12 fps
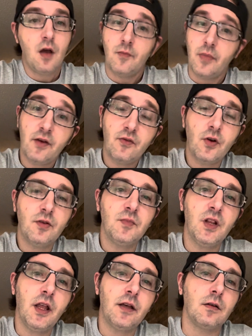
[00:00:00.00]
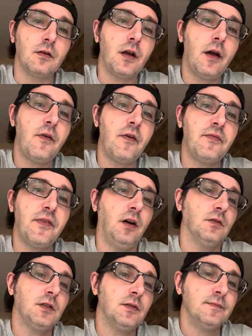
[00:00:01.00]
But I wrote him a letter on how I
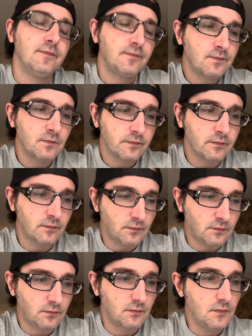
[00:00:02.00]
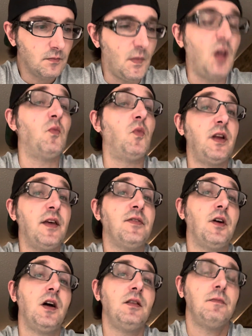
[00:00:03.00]
felt and what I
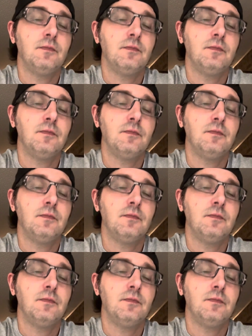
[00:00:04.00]
thought